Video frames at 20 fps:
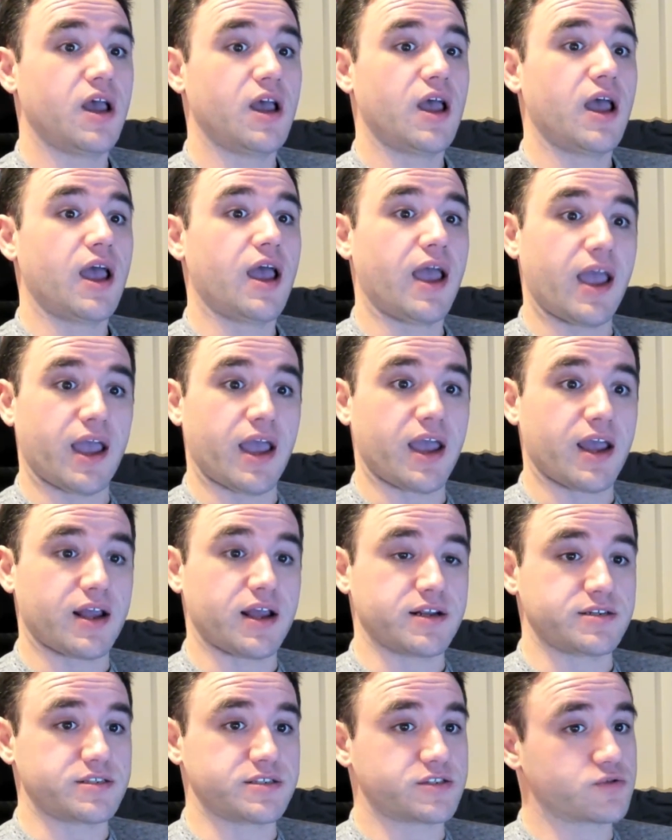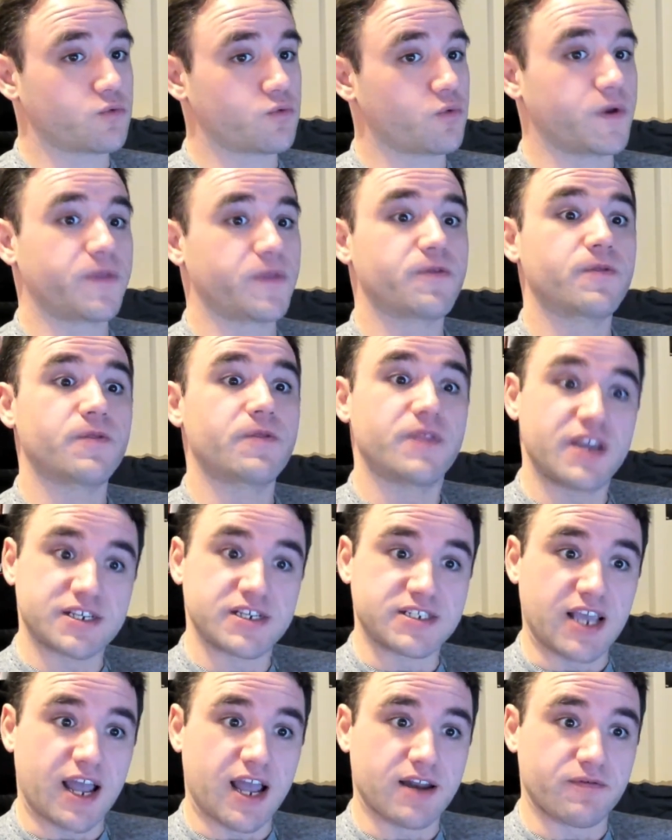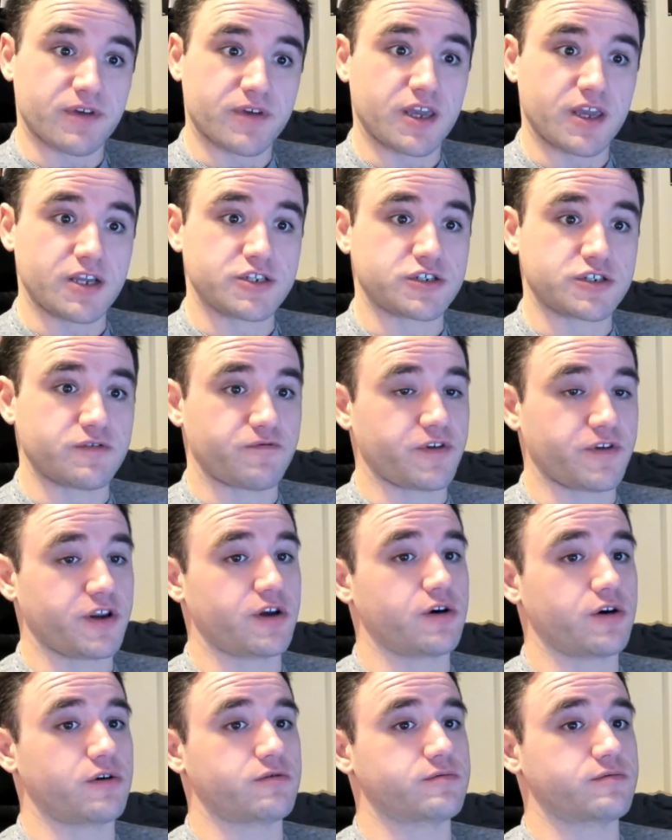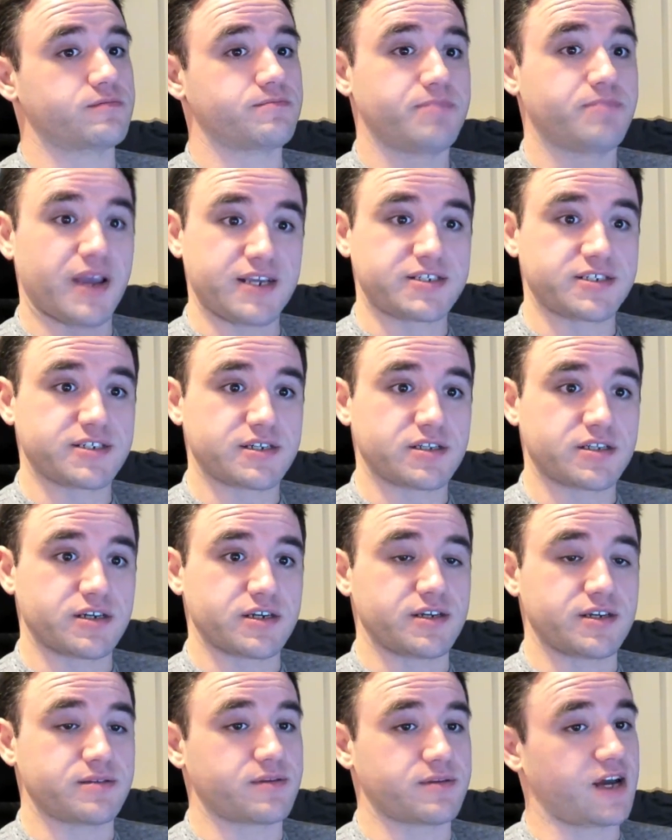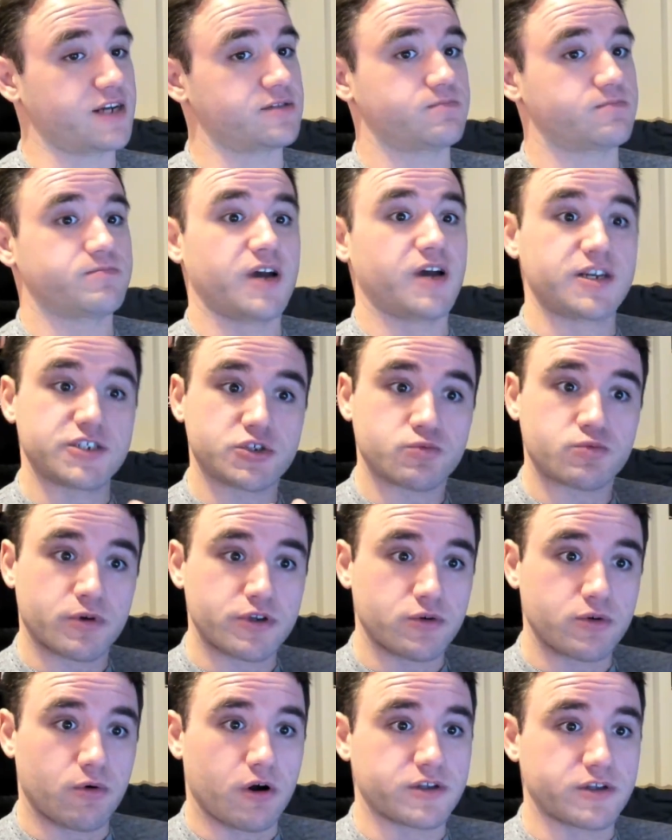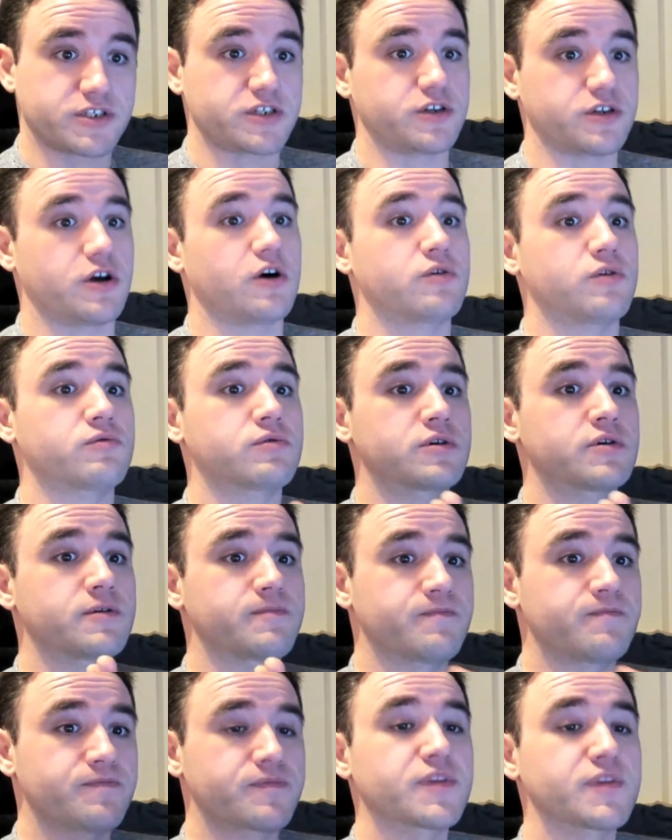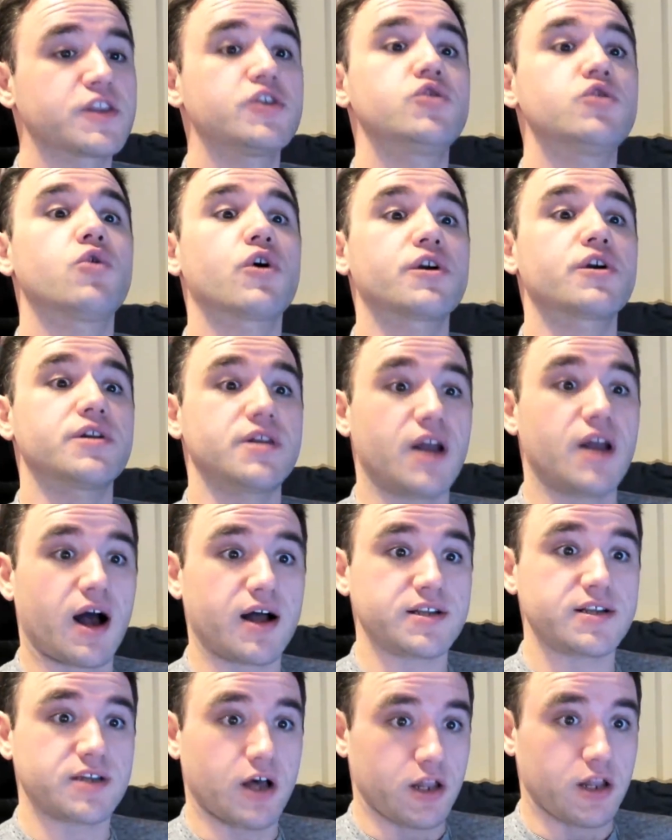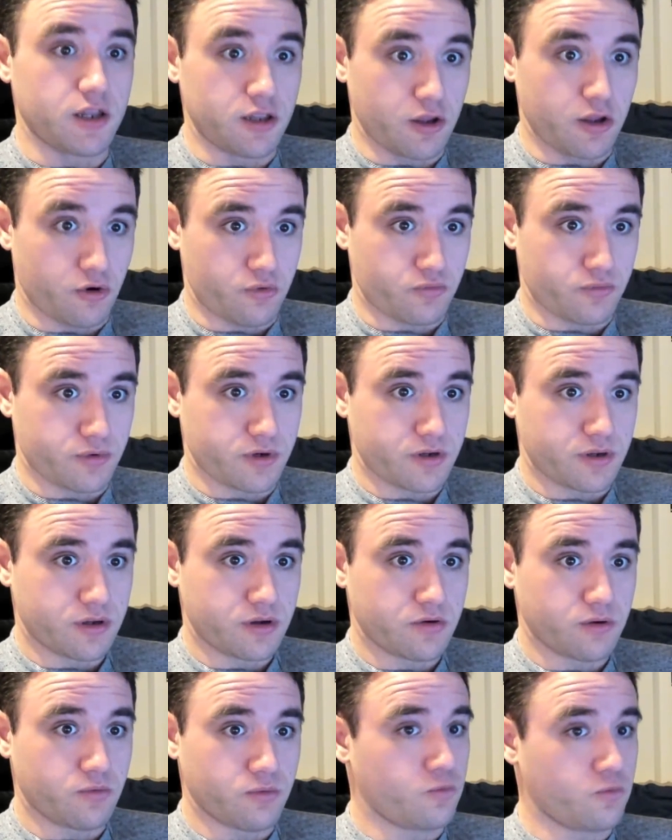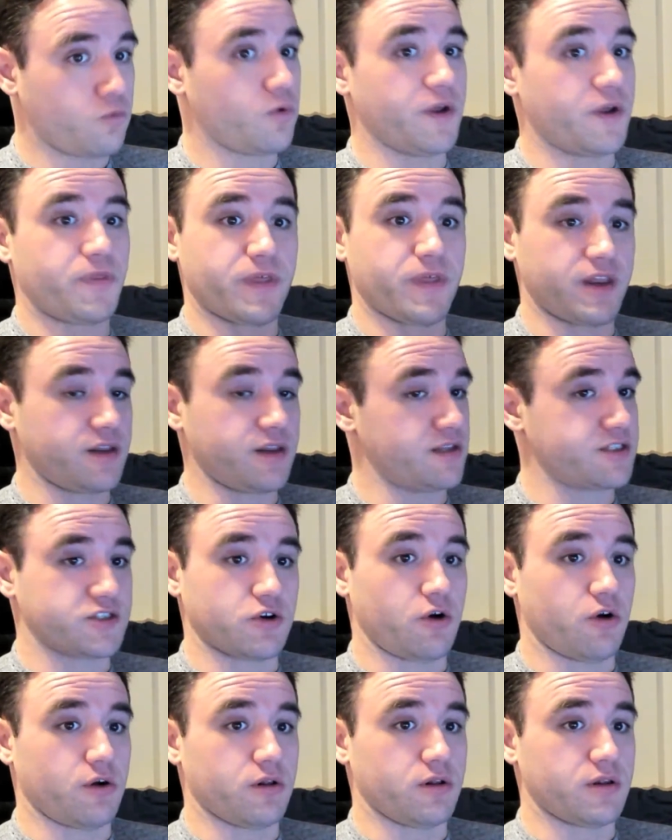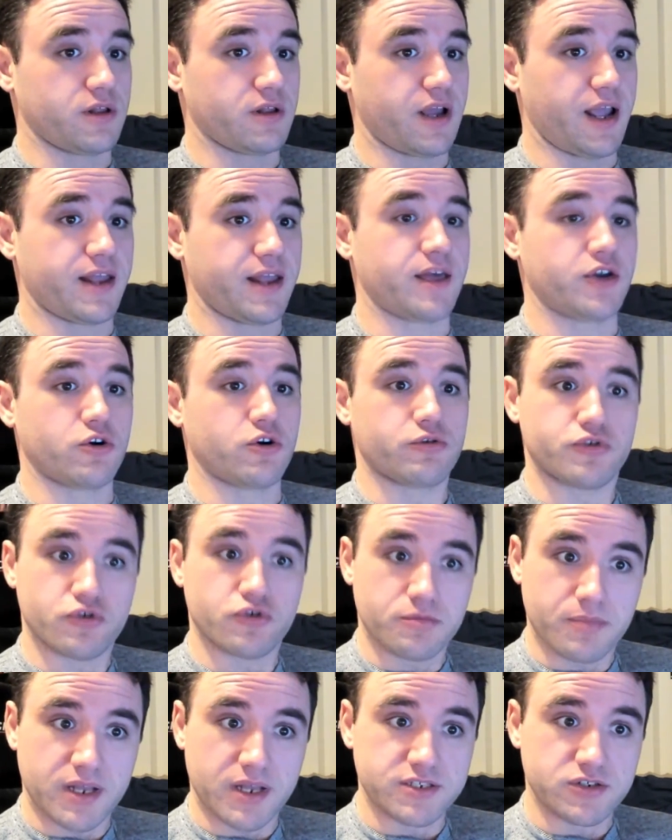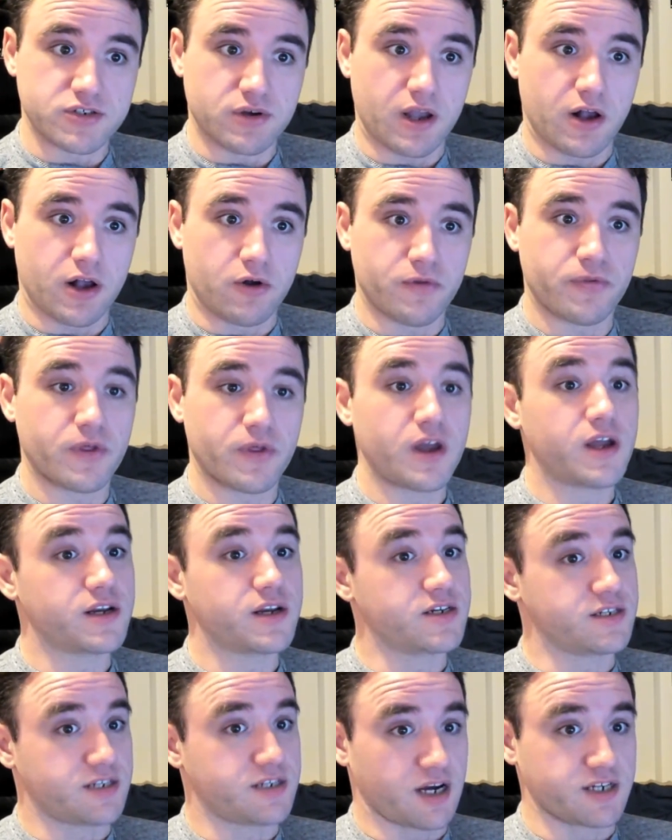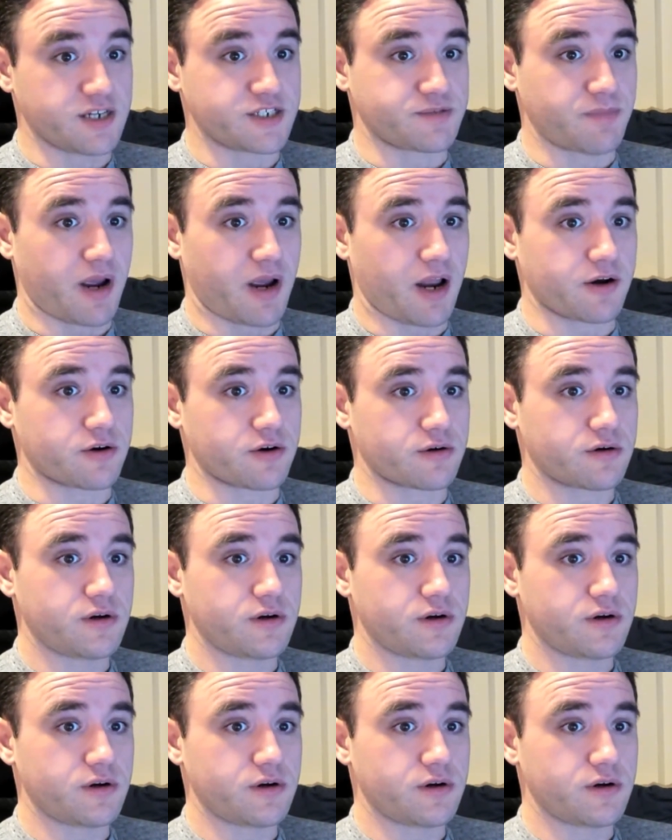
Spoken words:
And with this advocation video, basically, I just want you all to know you are not alone within this all, and that your mental health does matter,